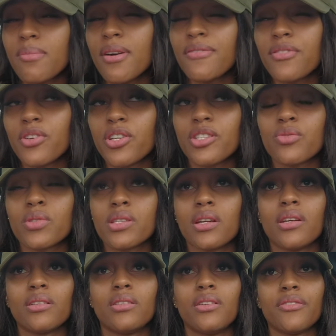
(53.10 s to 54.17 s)
of my footage was
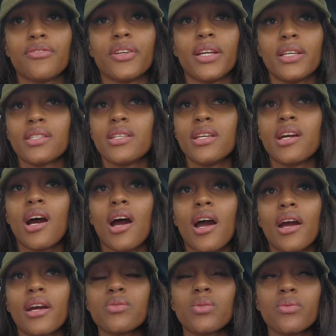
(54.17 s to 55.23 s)
on a different SD
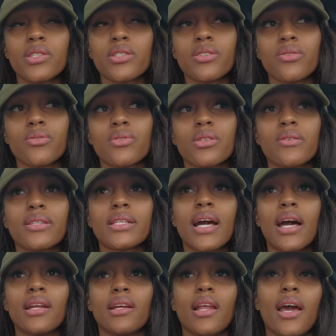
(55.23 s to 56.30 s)
card. This one was new, so it's
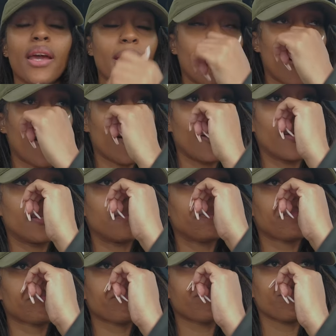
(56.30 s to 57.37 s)
kind of like
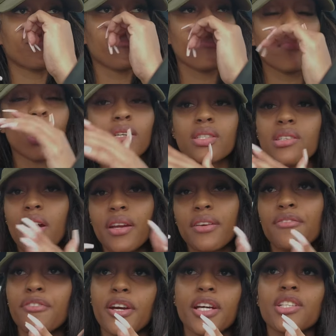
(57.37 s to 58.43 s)

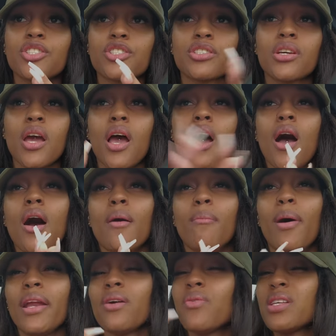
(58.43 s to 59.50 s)
starting fresh.
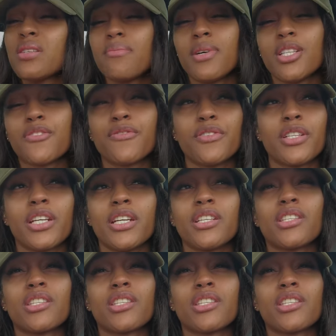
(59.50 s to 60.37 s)
But it wasn't much footage,